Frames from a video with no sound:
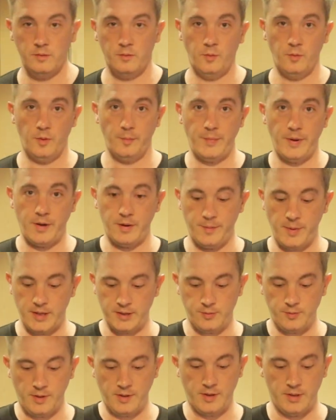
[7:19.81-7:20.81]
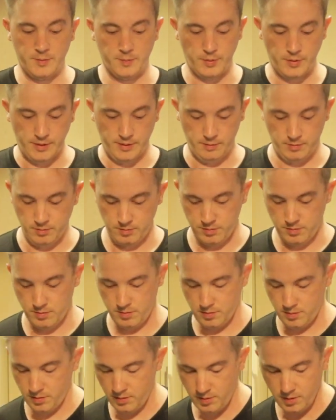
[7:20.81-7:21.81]
1 pound of mozzarella is pretty
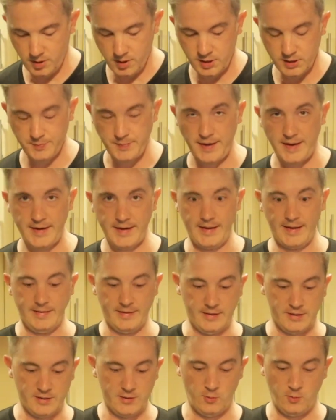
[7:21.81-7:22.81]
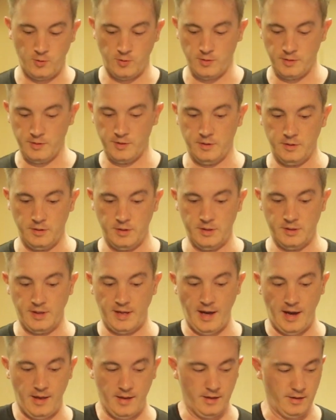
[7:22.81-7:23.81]
spendy at the store, and this
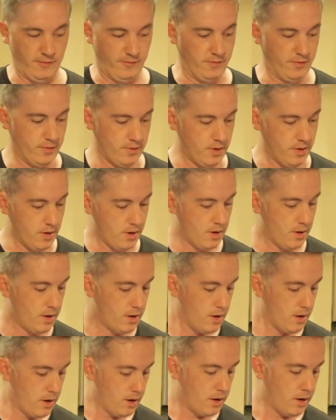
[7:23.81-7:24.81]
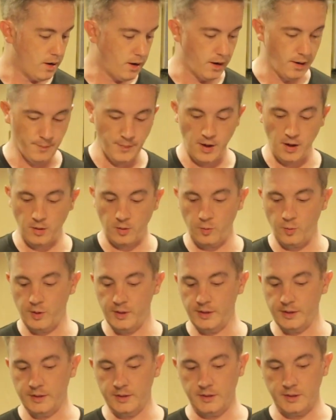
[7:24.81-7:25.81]
gallon of milk
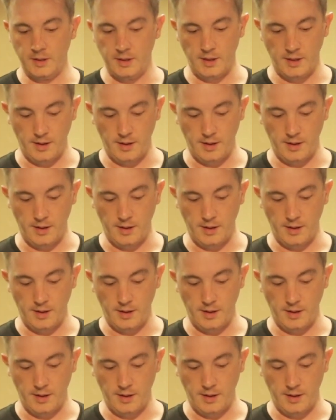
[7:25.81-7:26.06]
was